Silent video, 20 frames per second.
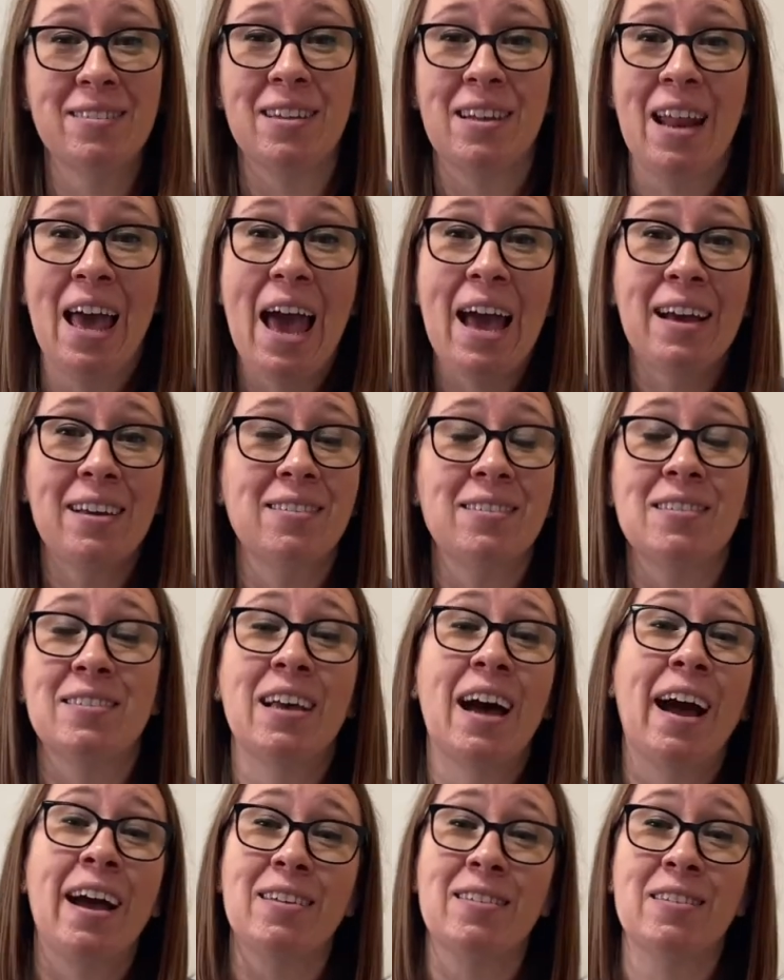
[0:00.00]
And
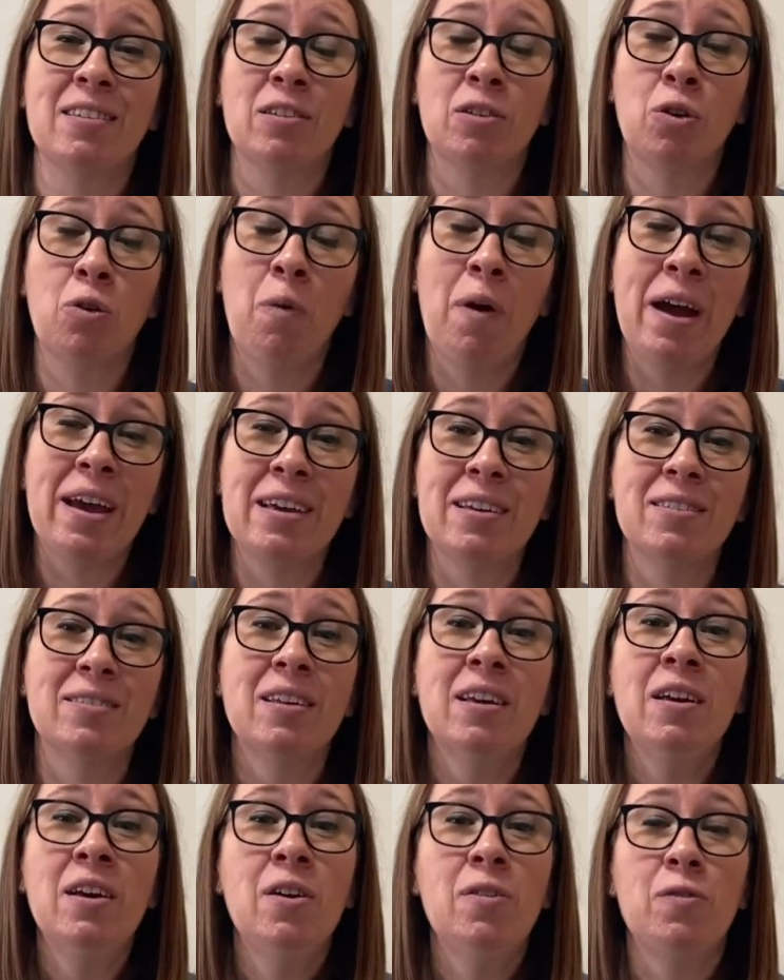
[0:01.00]
exercise is great
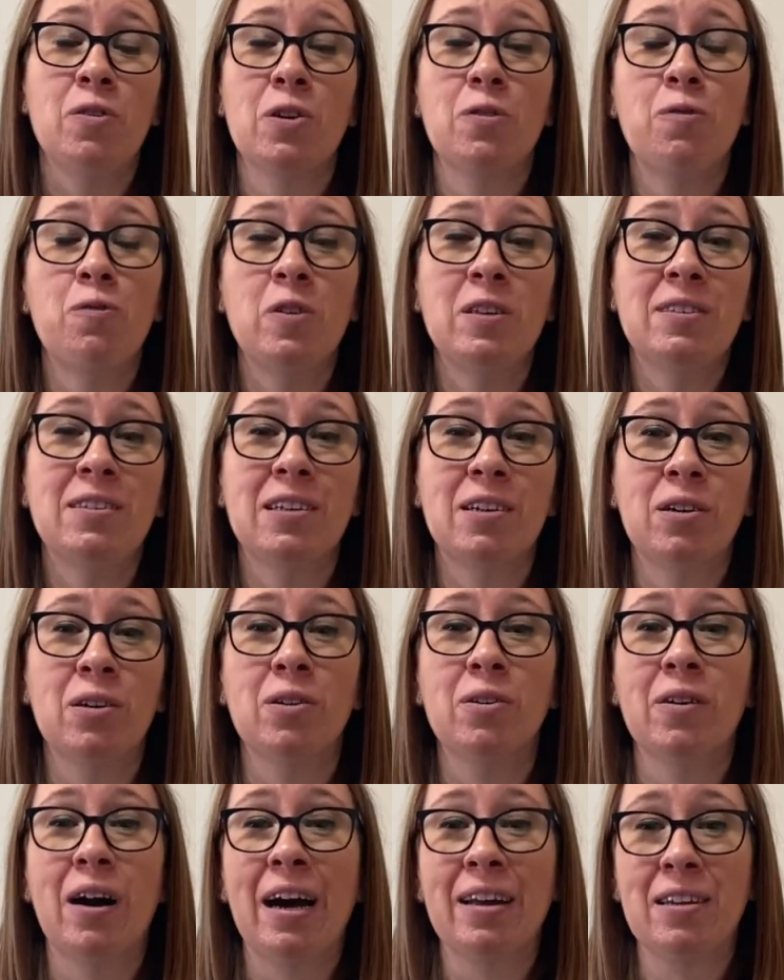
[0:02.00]
for your
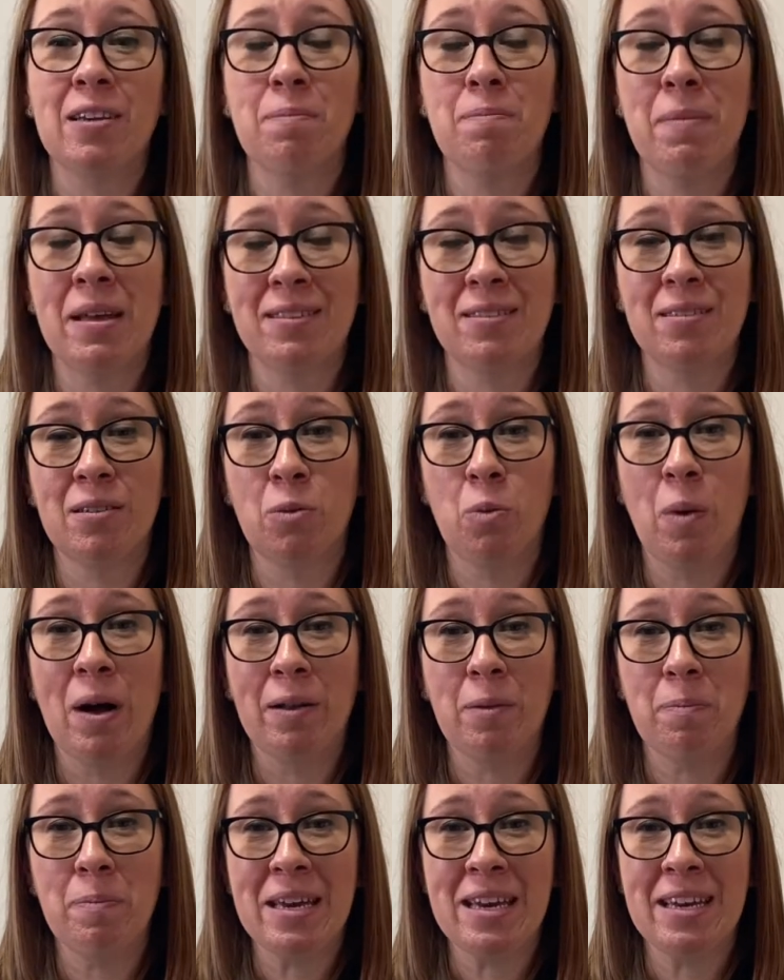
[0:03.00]
physical and your mental
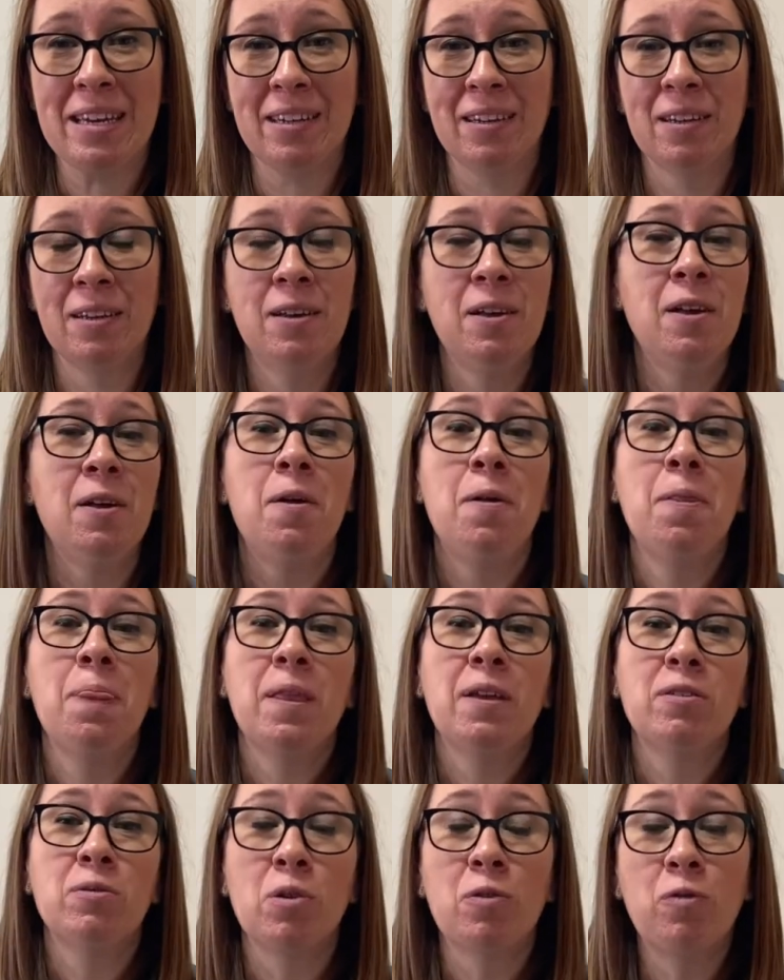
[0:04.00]
well-being.
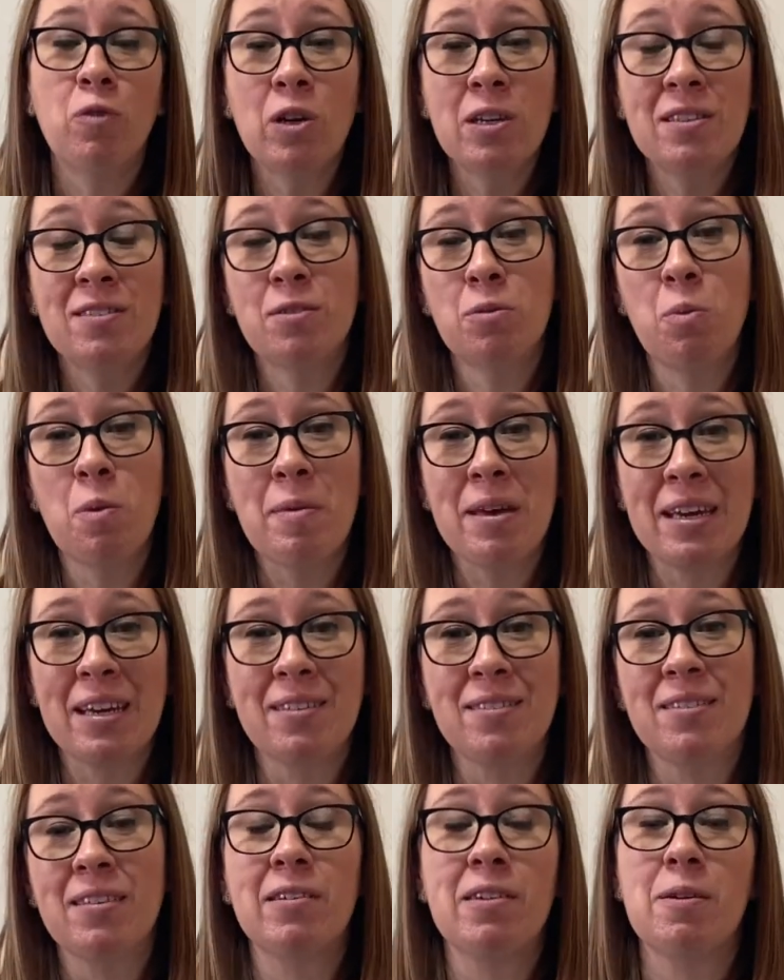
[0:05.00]
To avoid swimming
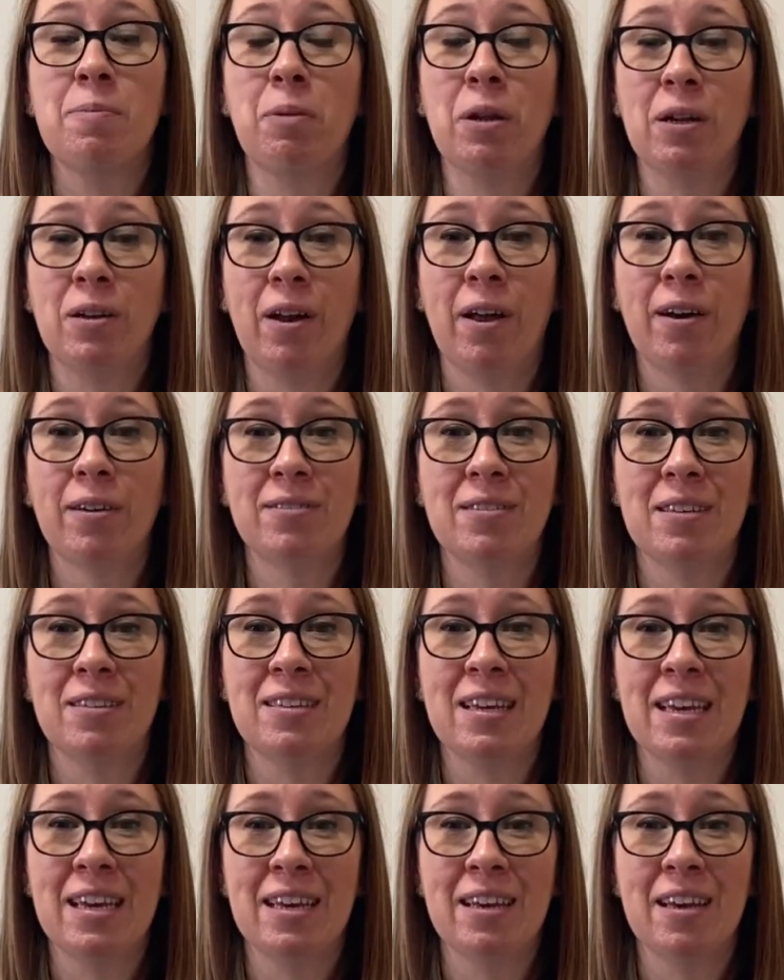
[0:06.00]
until your blood loss is
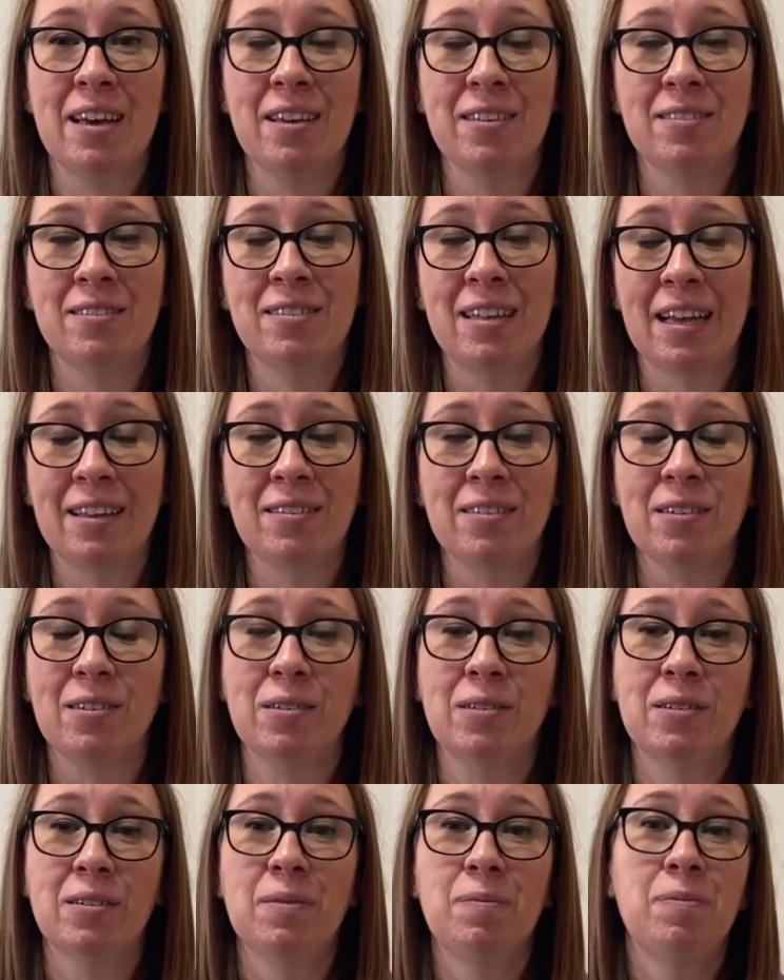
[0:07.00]
settled.